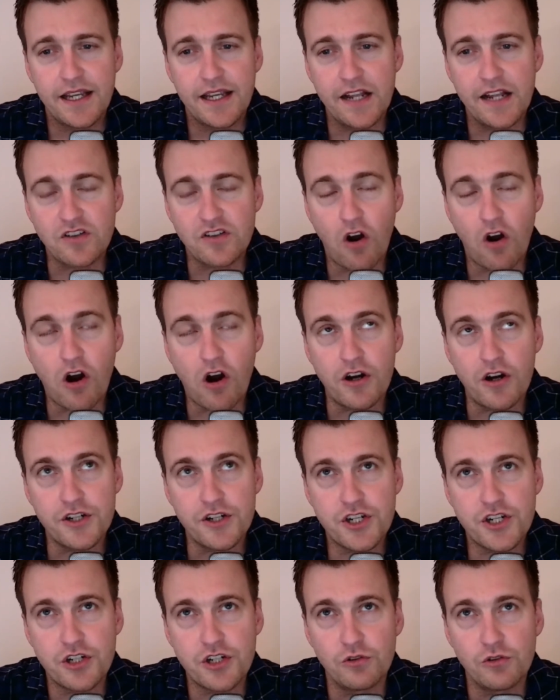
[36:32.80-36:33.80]

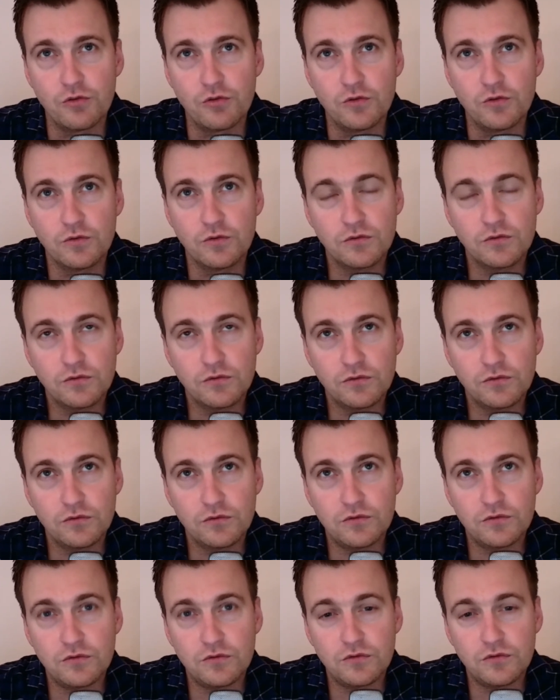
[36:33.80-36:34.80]
hard to
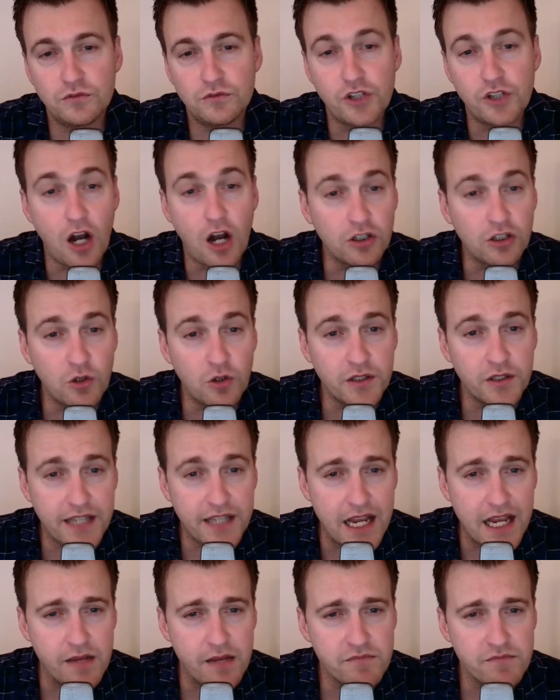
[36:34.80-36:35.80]
not go to
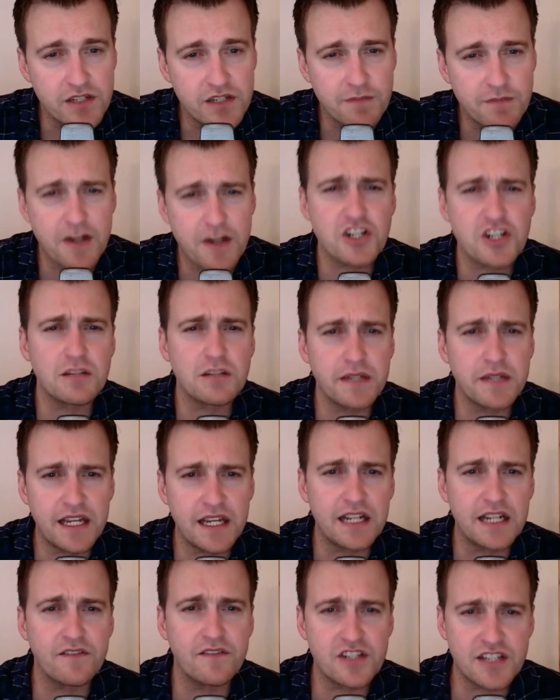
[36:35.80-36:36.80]
games, especially at the
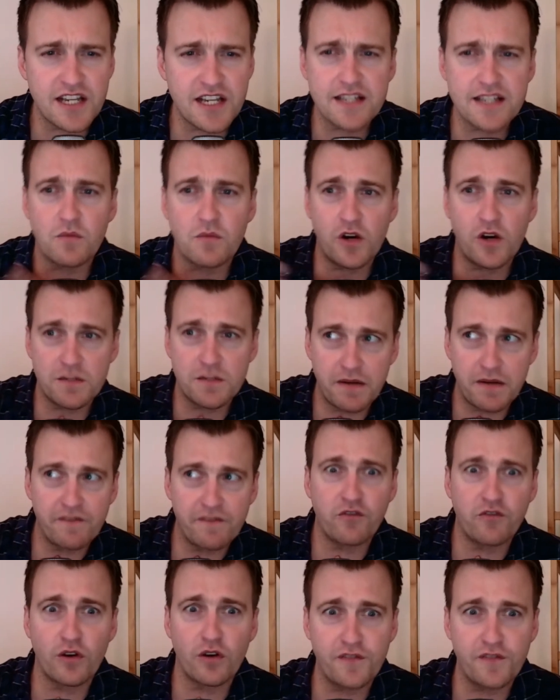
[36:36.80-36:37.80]
beginning of the season where it's been
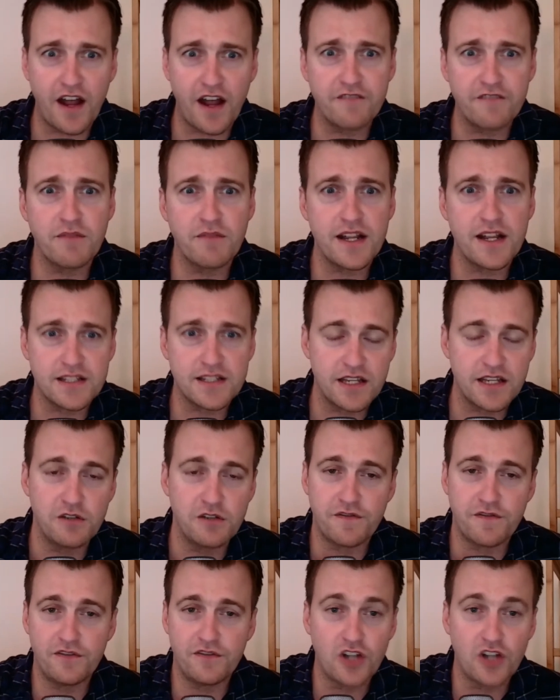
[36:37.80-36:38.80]
4 or 5 months that
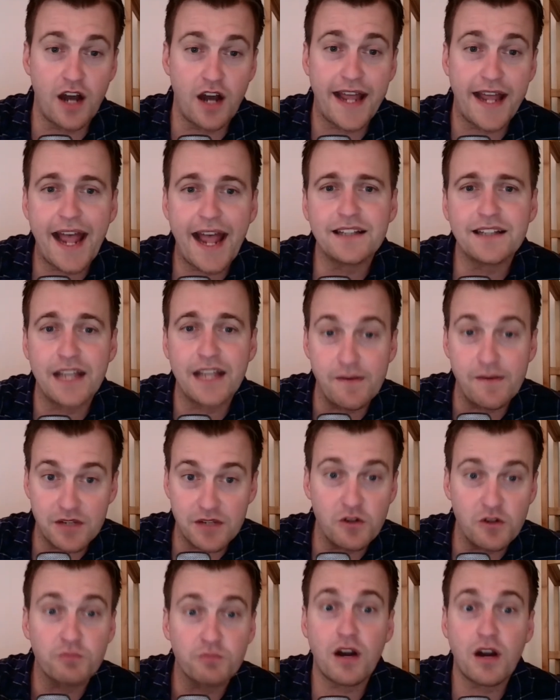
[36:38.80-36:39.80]
you've not had games
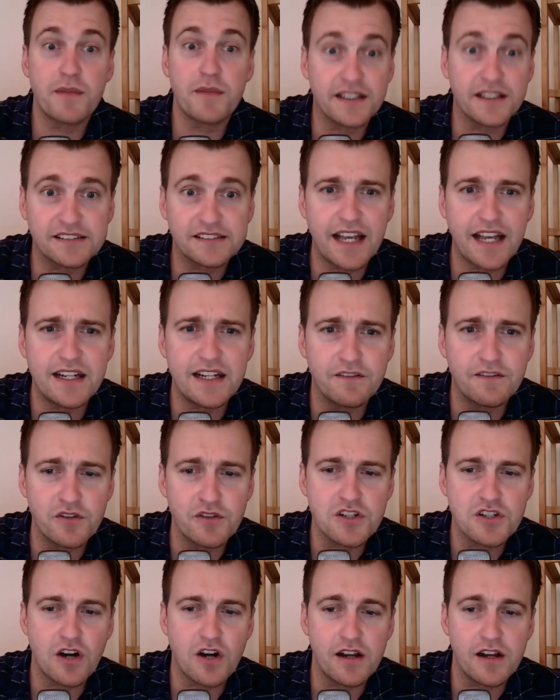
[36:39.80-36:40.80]
and you're probably excited for
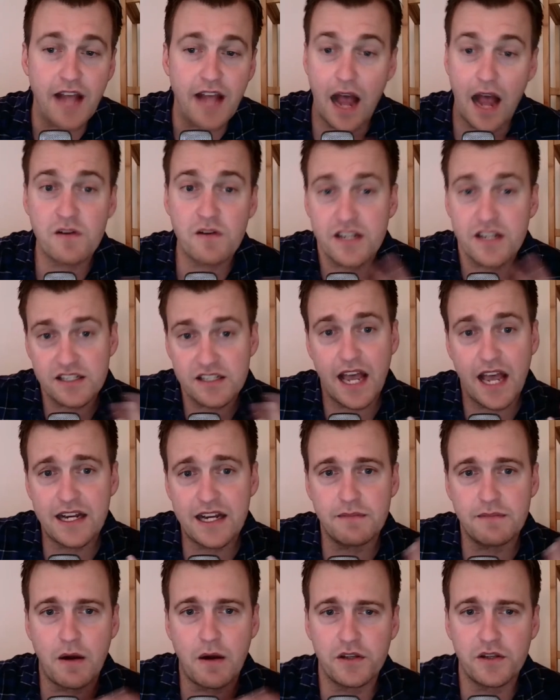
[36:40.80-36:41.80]
the start of I was excited
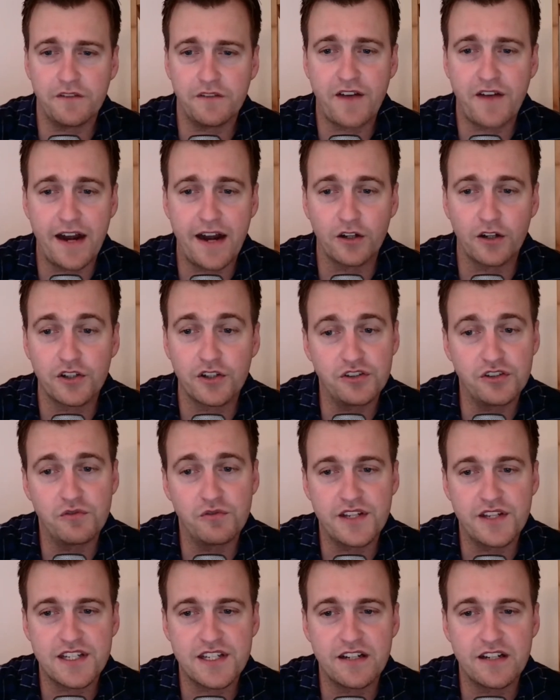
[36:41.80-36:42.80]
about what the Fire could do
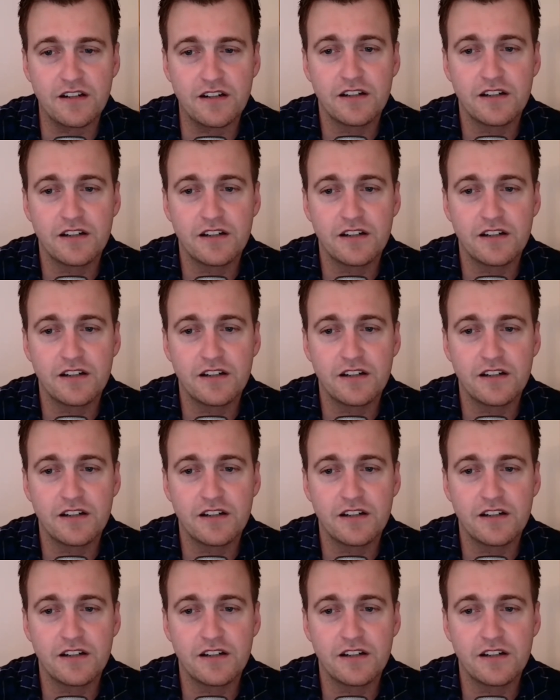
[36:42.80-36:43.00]
this year.